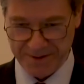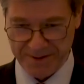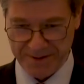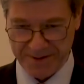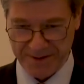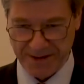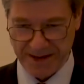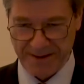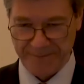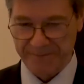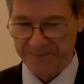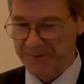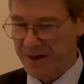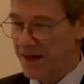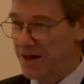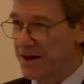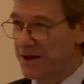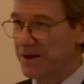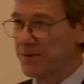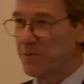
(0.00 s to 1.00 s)
Yeah.
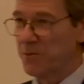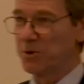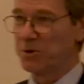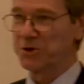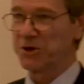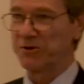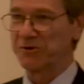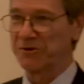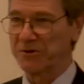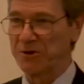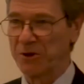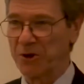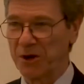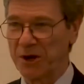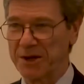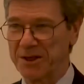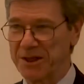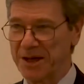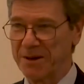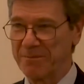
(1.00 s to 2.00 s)
We'll just look
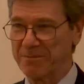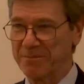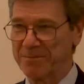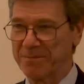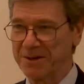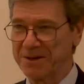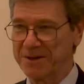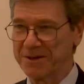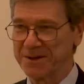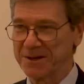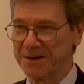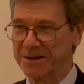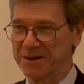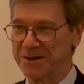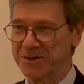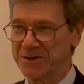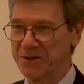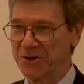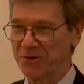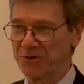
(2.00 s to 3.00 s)
at them, but
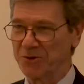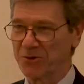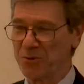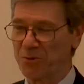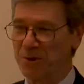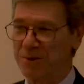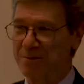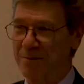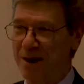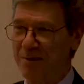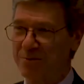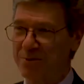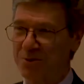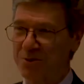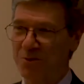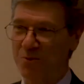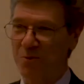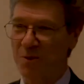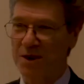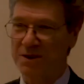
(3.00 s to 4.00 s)
just to remember
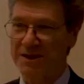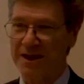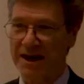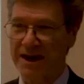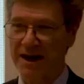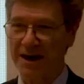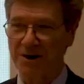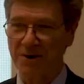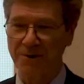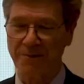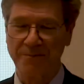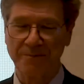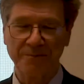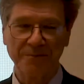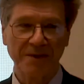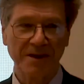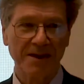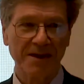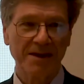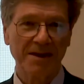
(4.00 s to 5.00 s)
what they are.
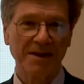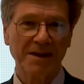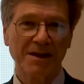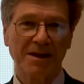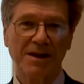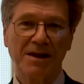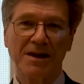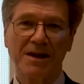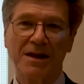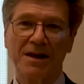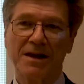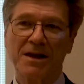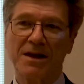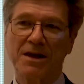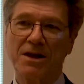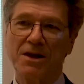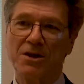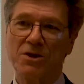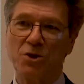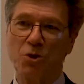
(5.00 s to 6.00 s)

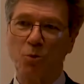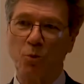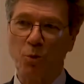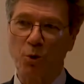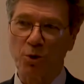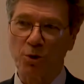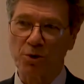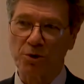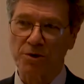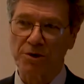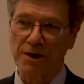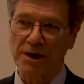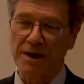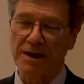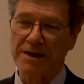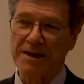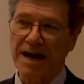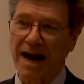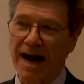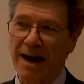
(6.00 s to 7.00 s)
The world
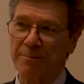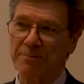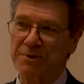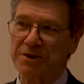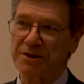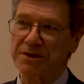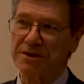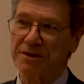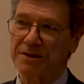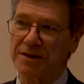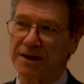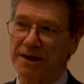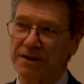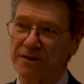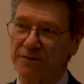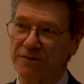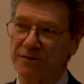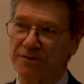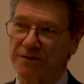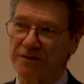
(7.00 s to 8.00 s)
adopted
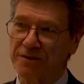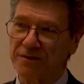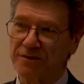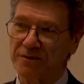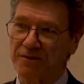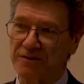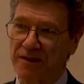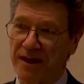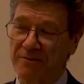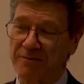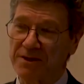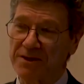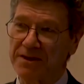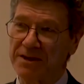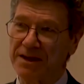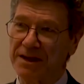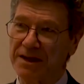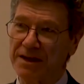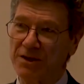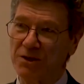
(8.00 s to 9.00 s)
these
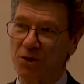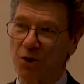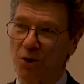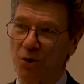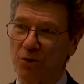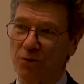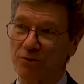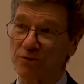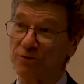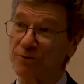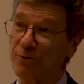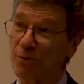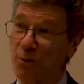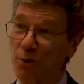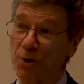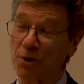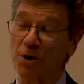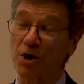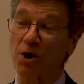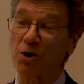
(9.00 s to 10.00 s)
17 goals
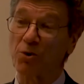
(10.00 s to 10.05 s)
for a